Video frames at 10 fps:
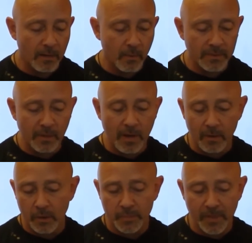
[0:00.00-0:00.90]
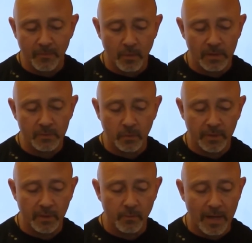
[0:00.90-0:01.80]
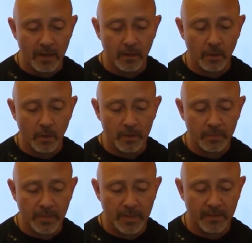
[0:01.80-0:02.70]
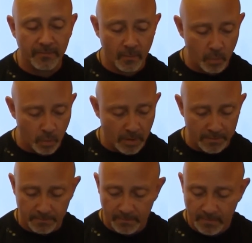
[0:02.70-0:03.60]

and we did router OSPF 1, so we're in router OSPF 1.